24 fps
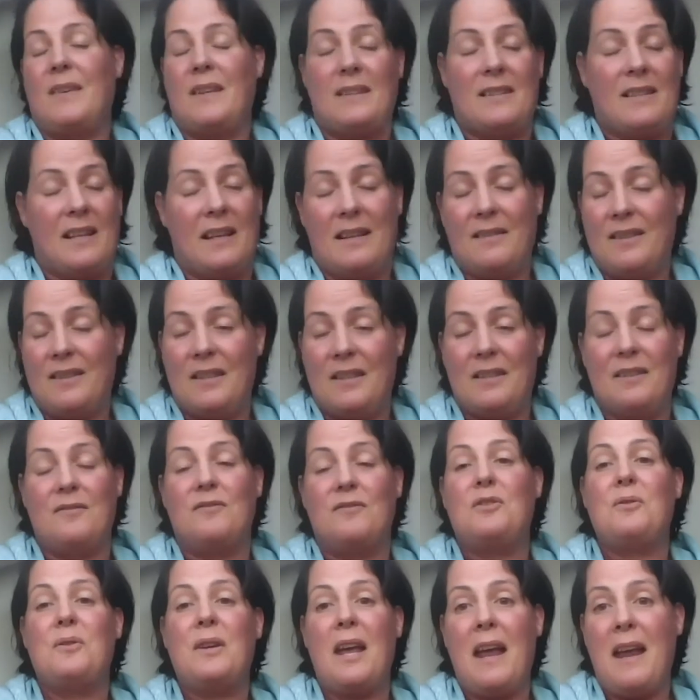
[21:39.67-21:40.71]
say, the
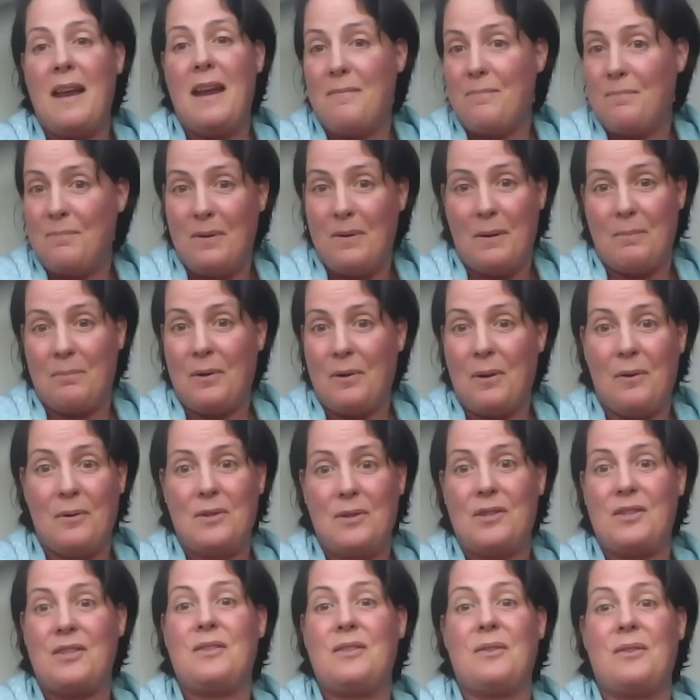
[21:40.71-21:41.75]
UK
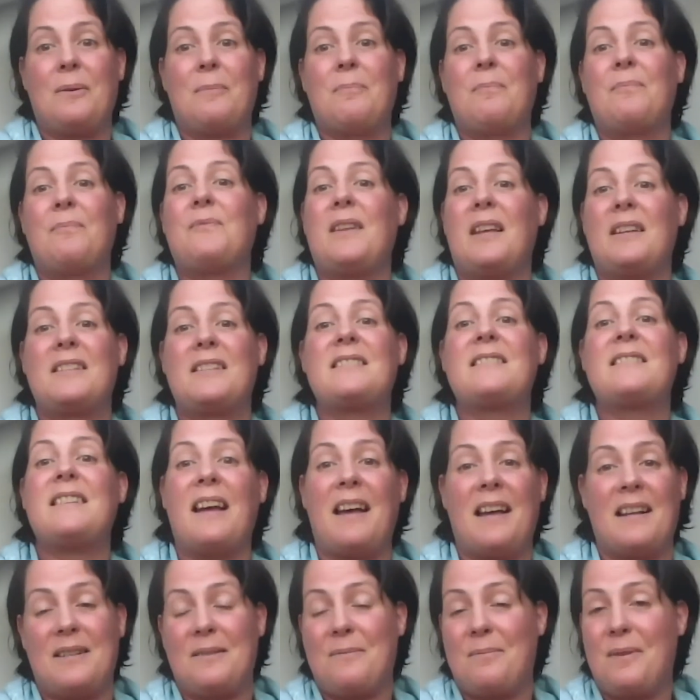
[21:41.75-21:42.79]
approach to that
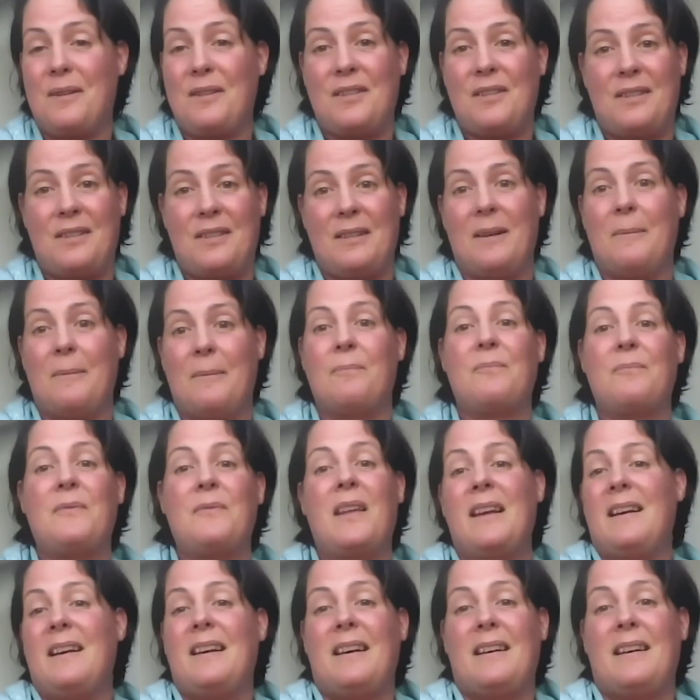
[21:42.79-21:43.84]
started with a
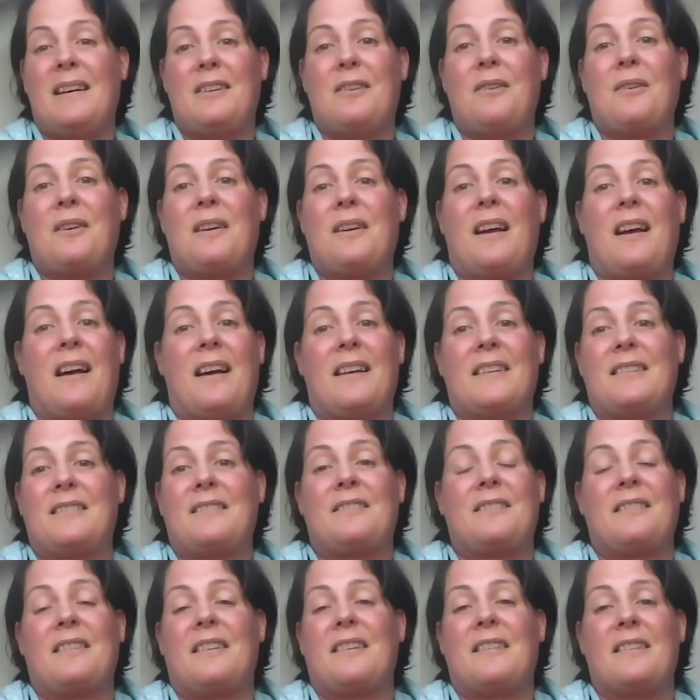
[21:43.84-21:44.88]
look at
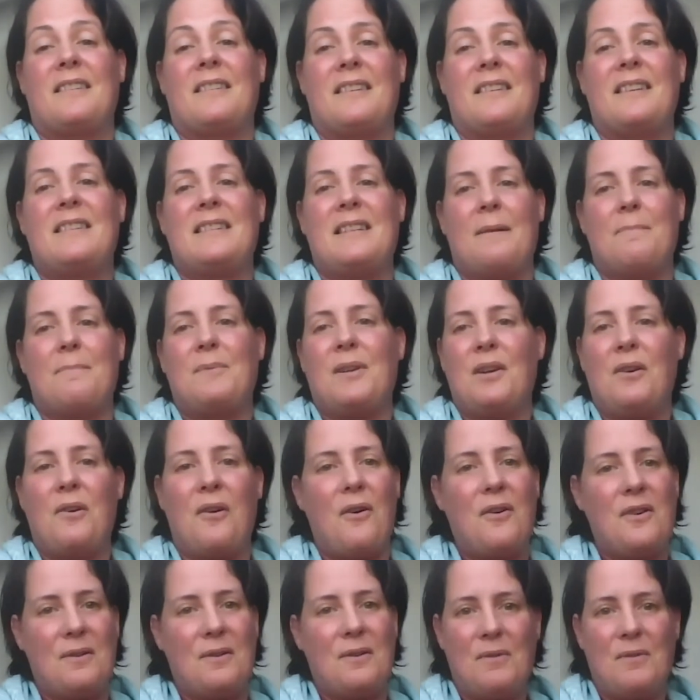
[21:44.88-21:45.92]
attempting
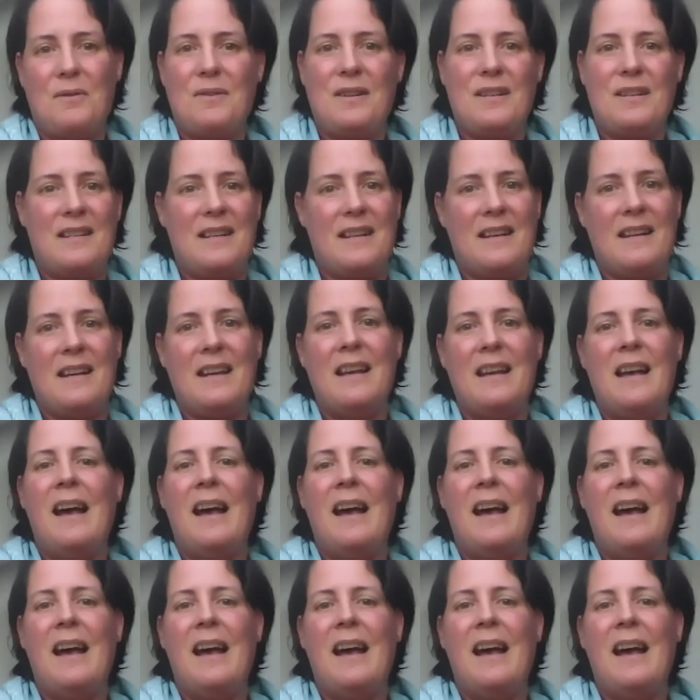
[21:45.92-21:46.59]
herd immunity,